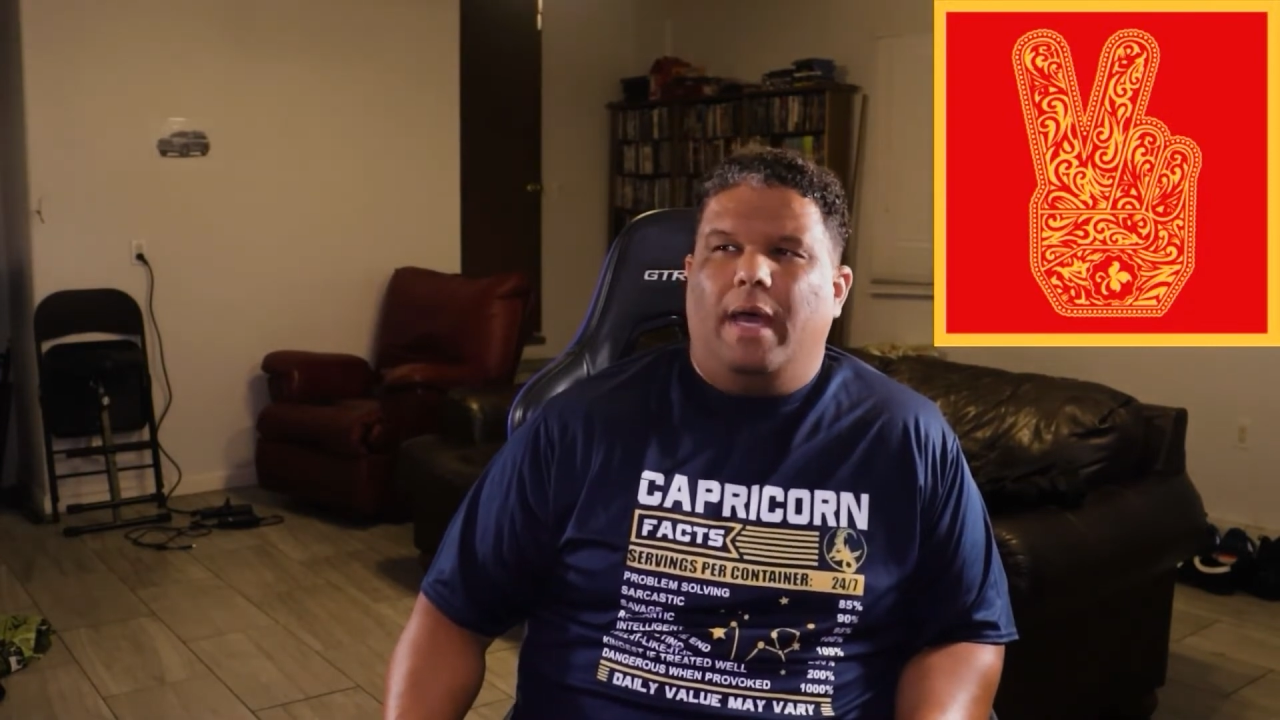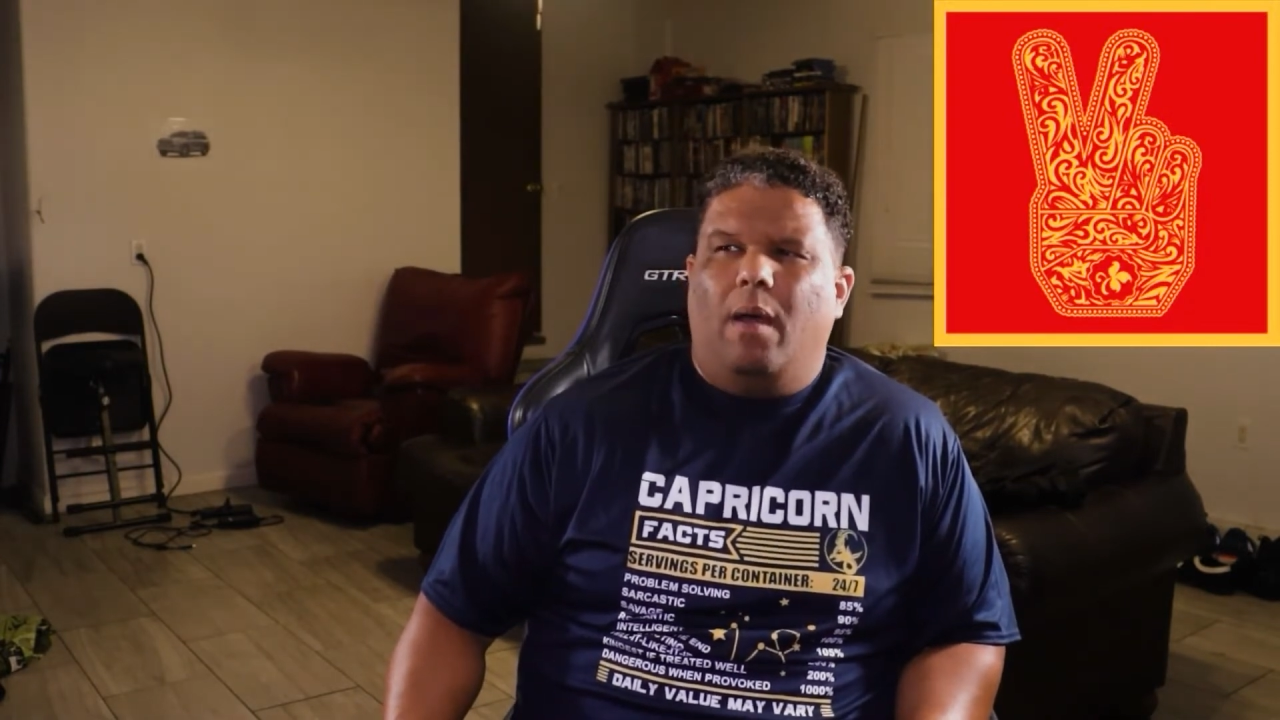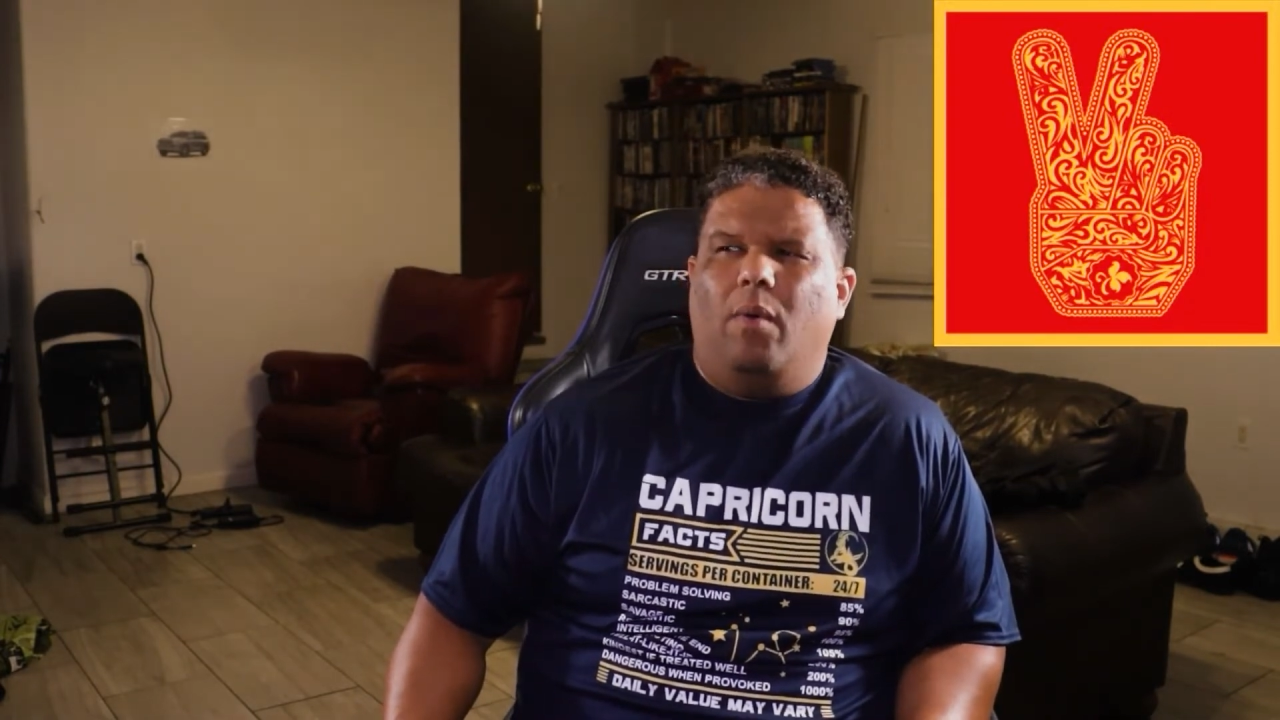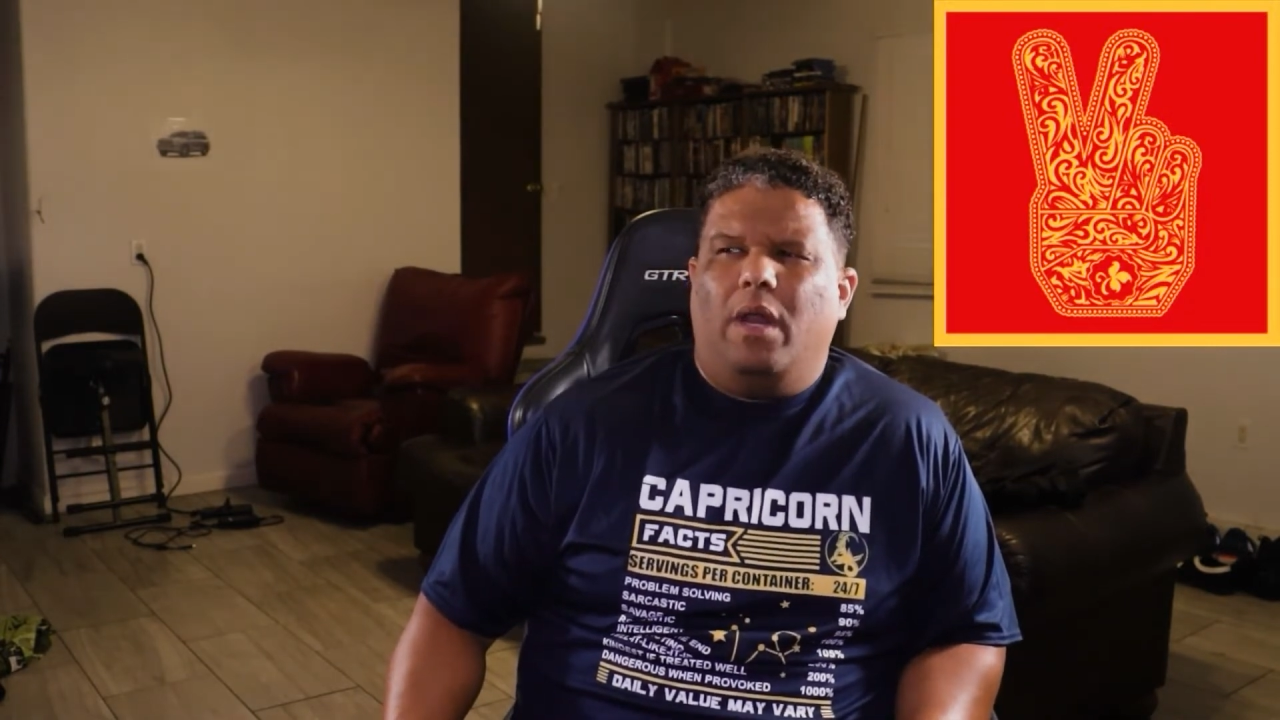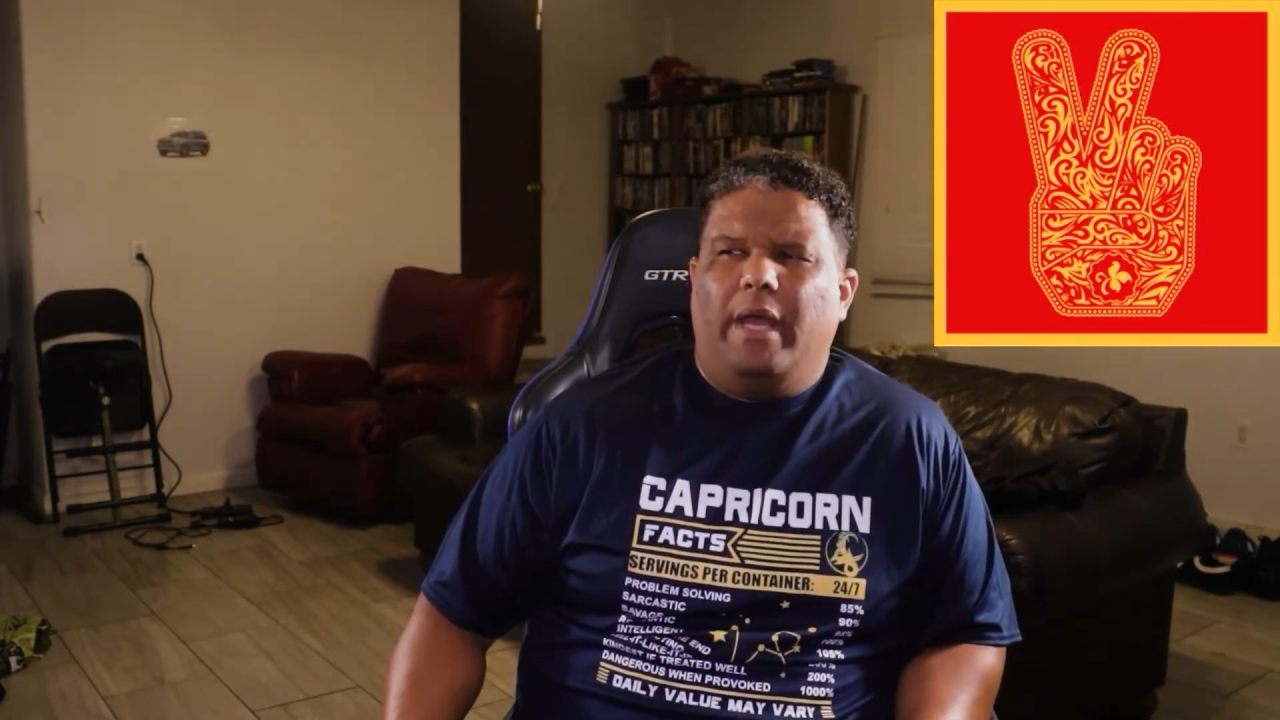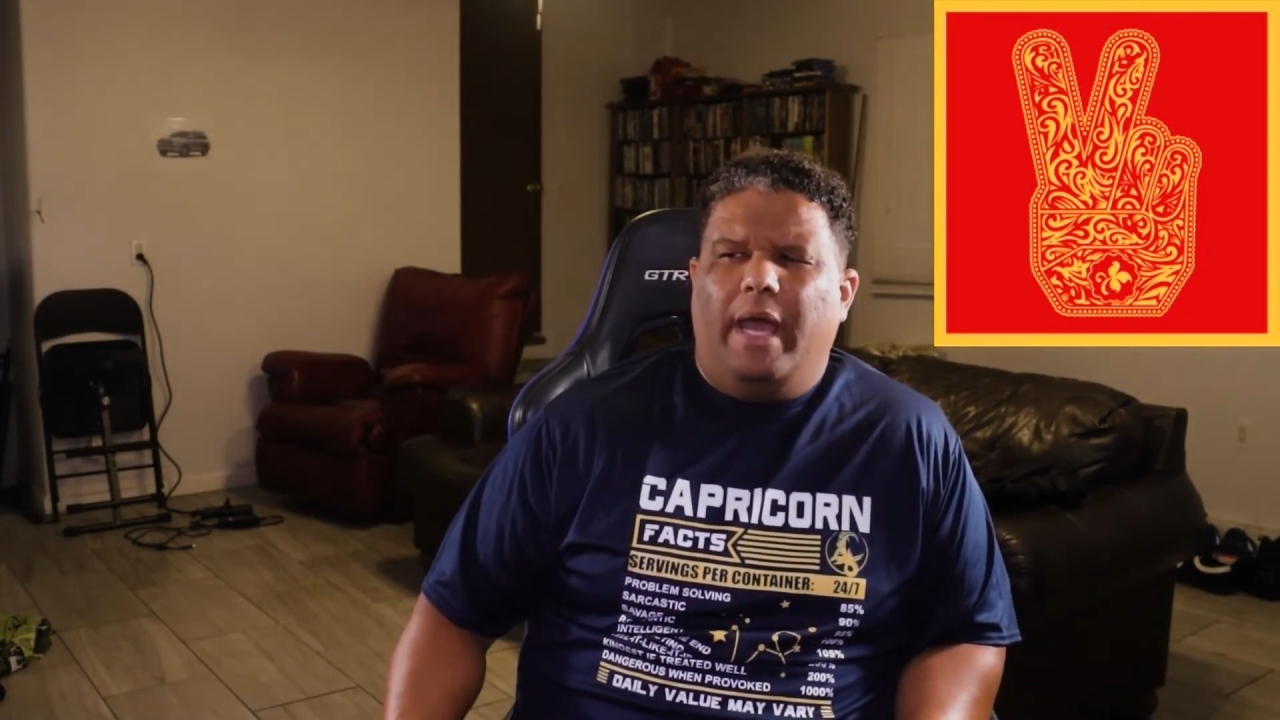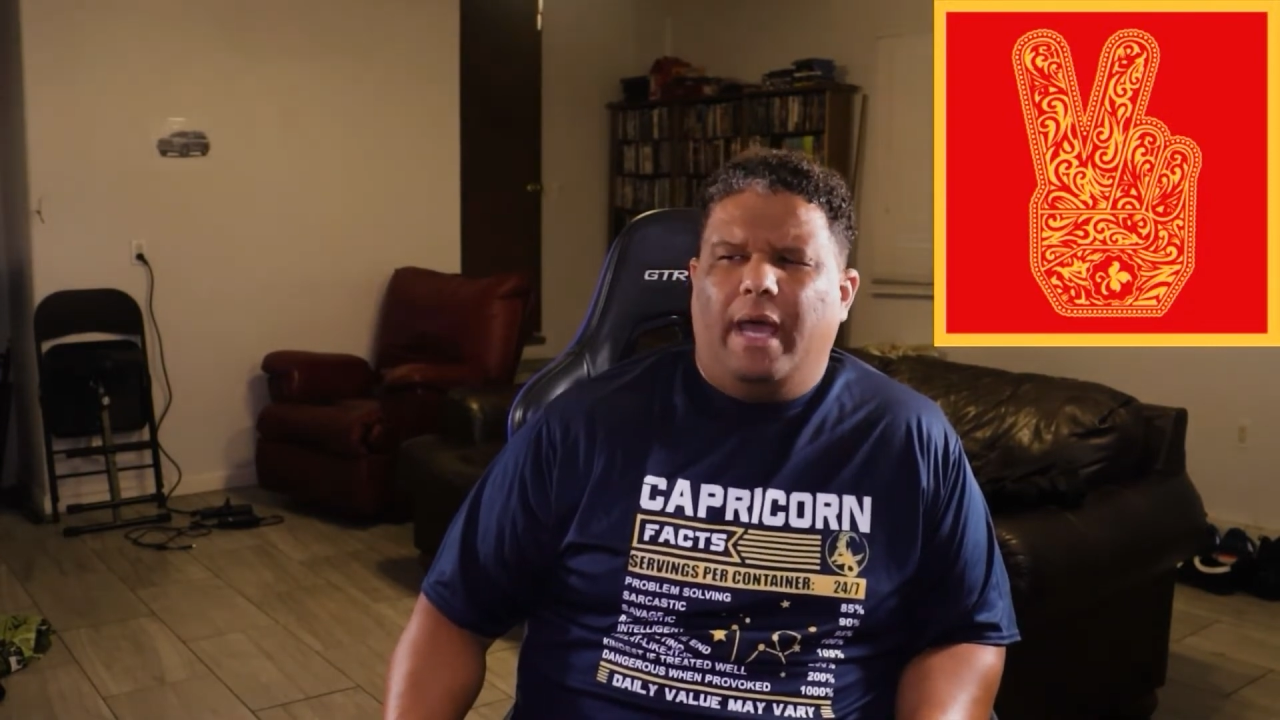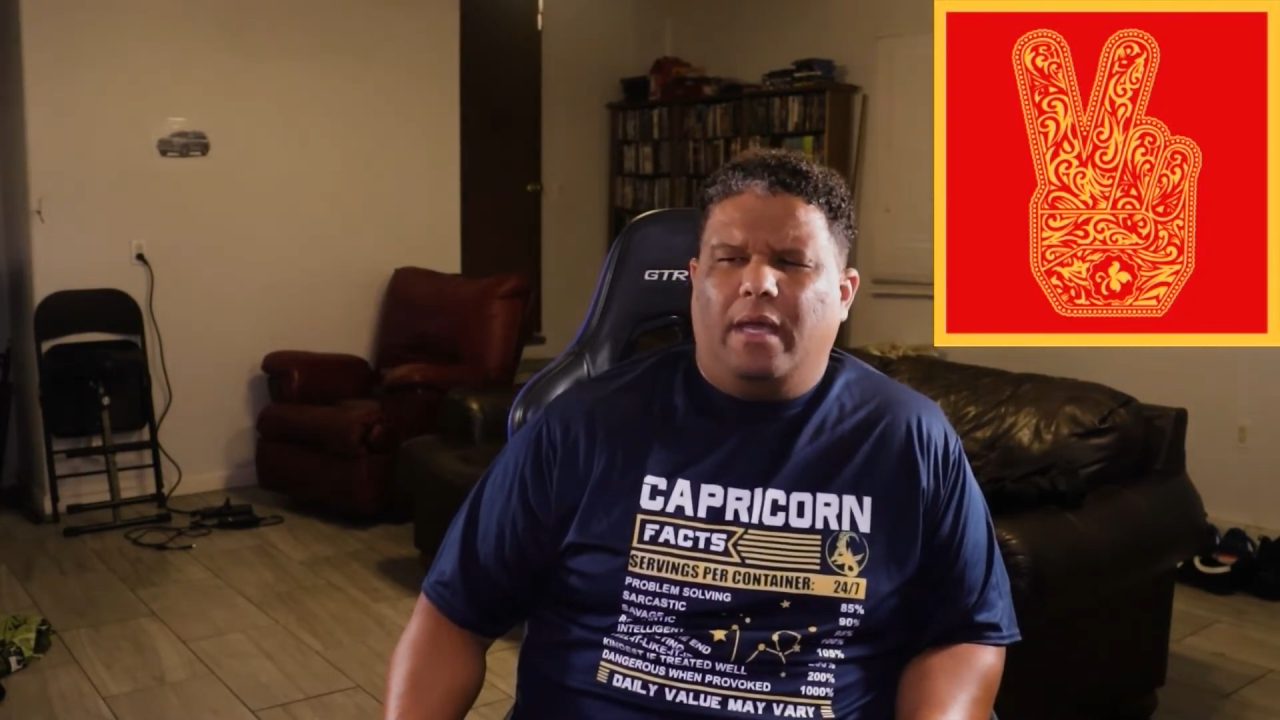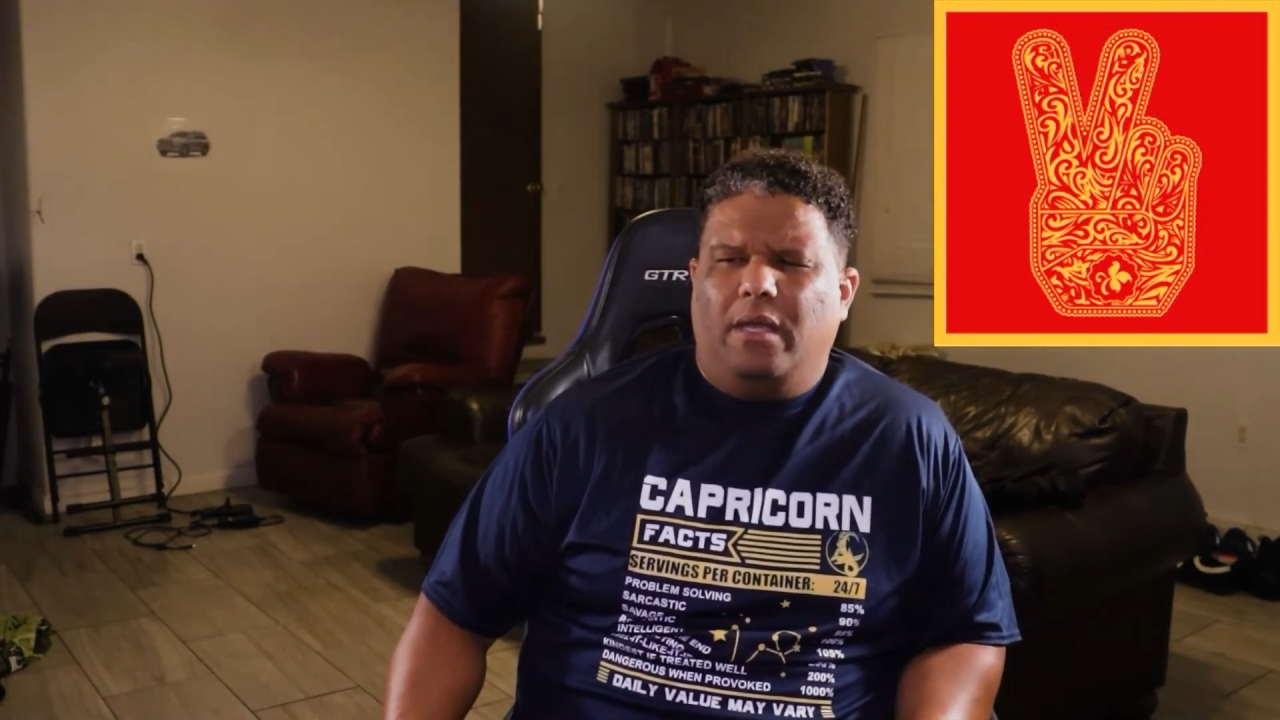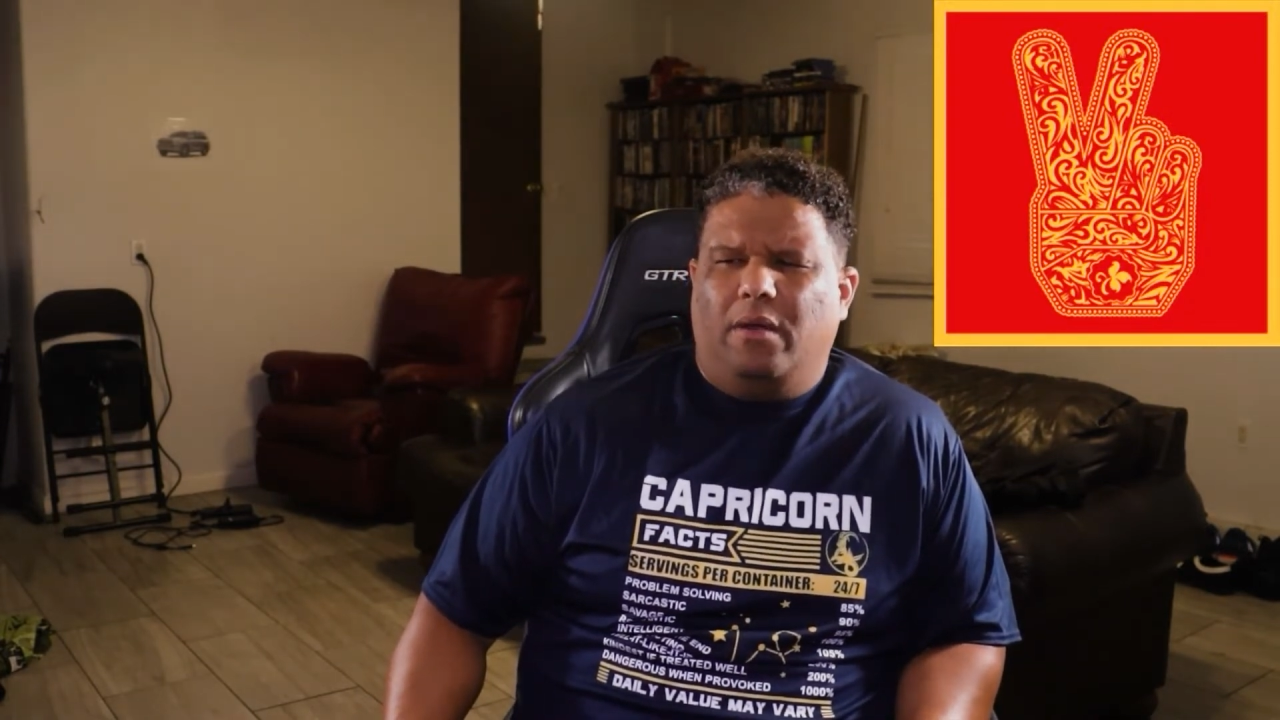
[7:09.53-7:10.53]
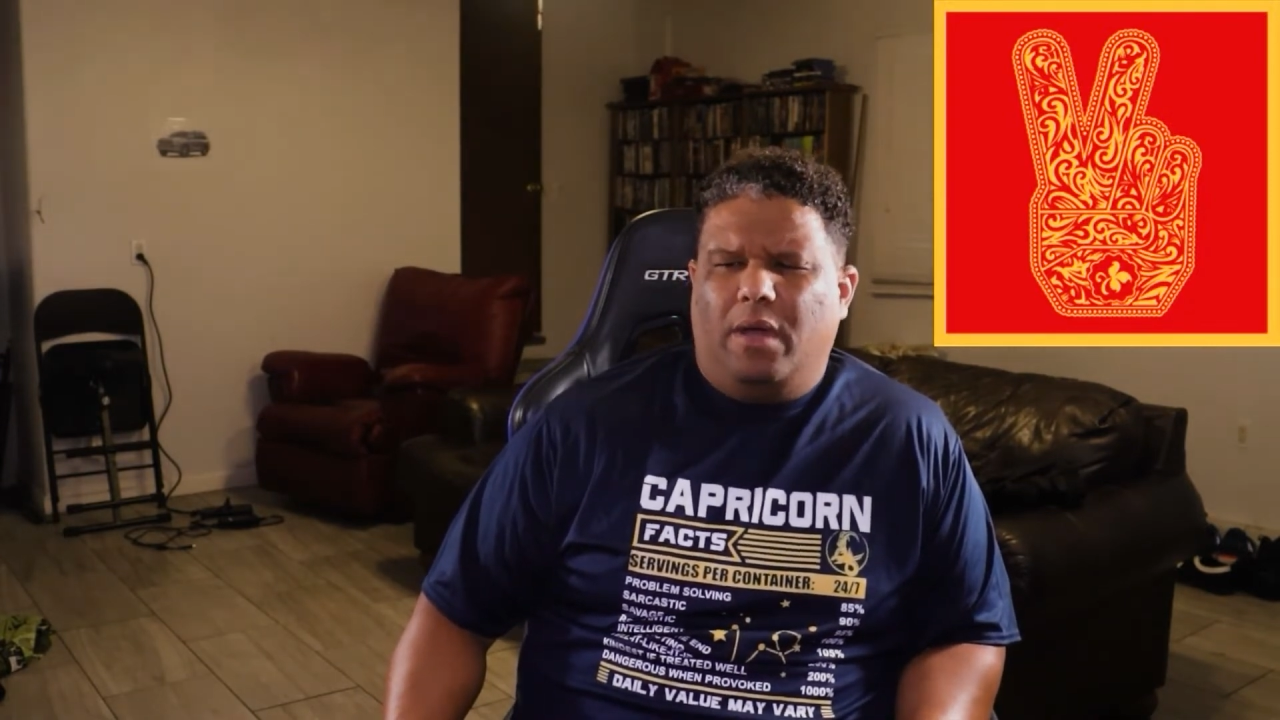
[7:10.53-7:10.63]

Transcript: I want to,